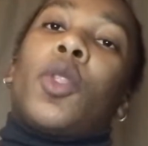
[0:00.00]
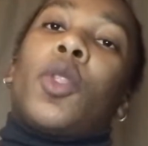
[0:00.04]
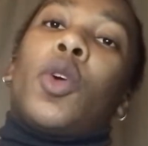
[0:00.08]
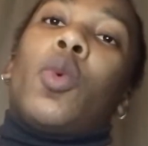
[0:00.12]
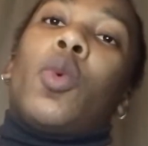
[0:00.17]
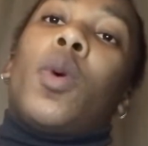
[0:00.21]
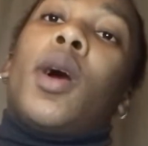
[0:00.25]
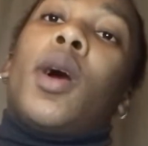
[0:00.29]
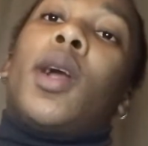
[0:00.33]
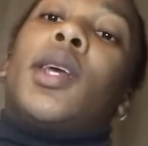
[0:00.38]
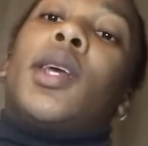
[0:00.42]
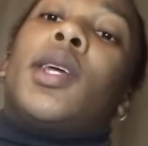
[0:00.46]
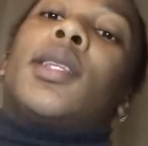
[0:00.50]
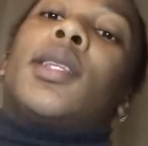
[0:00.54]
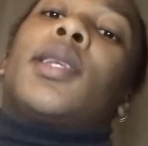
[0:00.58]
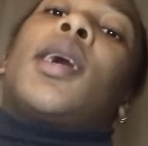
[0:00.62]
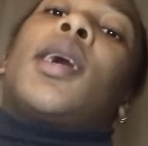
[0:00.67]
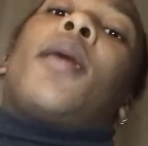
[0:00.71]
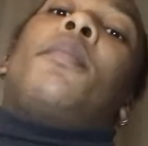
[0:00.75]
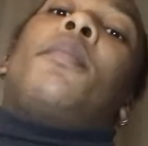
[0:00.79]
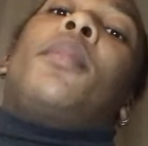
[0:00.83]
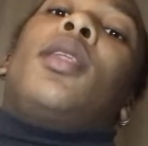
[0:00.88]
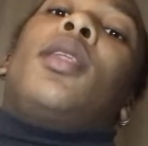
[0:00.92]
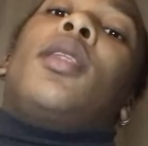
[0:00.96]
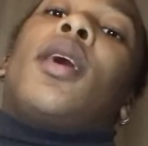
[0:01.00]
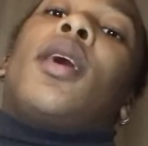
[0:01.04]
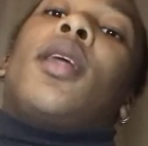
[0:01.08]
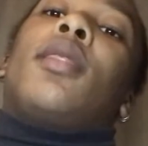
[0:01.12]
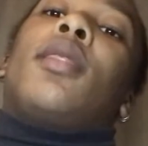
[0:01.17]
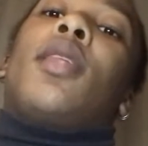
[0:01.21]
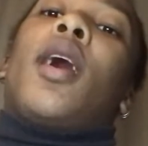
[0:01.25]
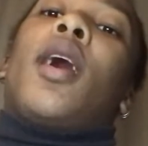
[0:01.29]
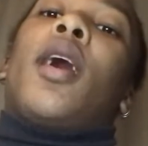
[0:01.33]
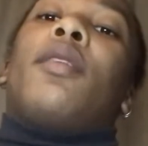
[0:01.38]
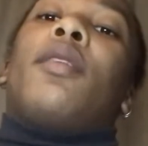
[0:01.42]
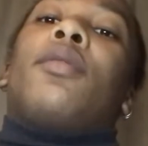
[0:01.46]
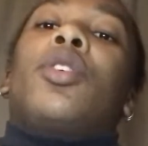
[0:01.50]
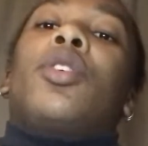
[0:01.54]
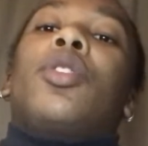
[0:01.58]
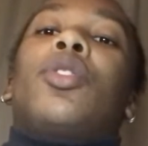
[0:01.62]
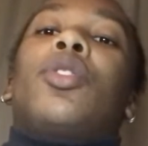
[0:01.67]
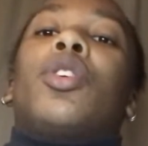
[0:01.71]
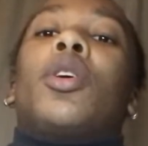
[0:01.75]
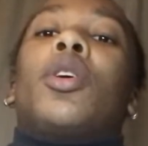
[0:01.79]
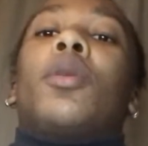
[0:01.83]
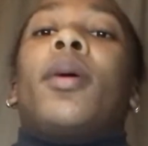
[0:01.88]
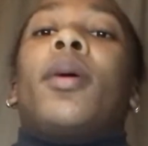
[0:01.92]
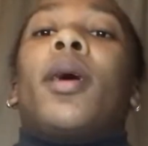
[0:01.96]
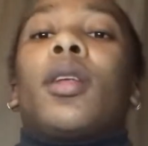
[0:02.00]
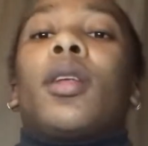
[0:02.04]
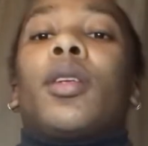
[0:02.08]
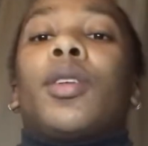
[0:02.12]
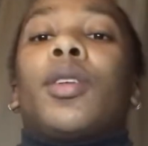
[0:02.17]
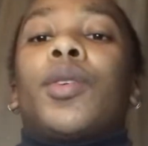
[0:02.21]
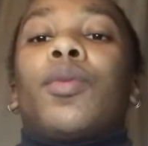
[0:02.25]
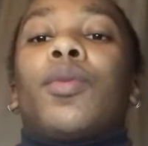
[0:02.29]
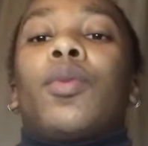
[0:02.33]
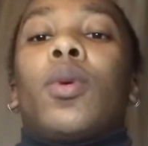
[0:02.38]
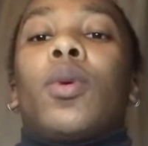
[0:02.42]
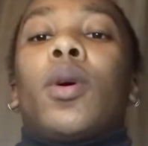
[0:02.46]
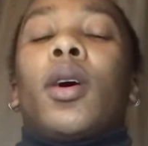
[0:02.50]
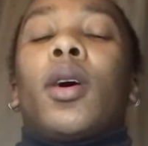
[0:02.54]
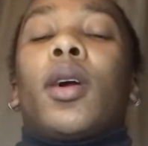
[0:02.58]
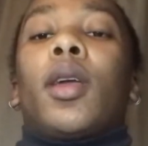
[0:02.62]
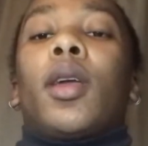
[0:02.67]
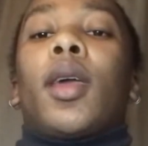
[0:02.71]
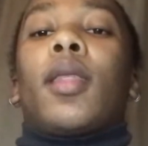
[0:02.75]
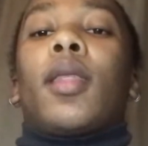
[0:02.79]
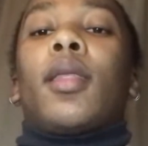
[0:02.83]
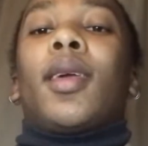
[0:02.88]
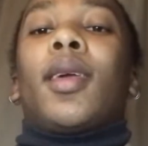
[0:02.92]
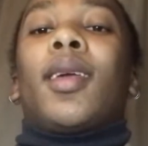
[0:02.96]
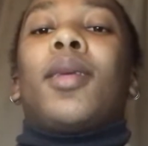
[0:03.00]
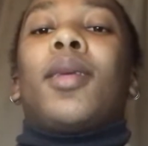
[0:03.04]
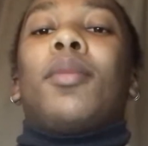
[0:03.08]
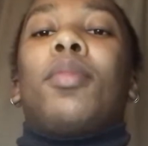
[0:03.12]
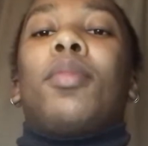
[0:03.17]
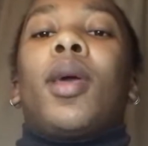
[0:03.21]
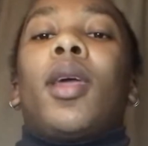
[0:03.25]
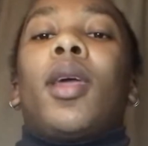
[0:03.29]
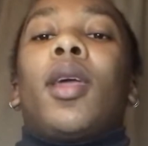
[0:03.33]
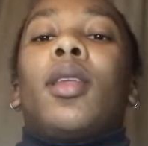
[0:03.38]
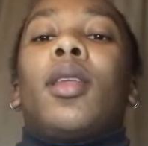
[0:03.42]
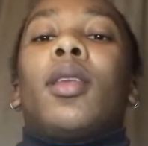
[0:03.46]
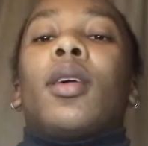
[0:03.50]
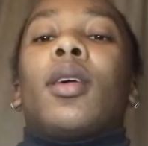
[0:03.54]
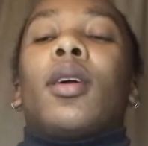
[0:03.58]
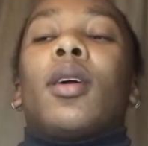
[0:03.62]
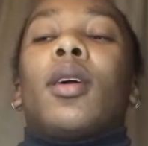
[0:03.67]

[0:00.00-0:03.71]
workers come in and they have to do repetitive work and they get paid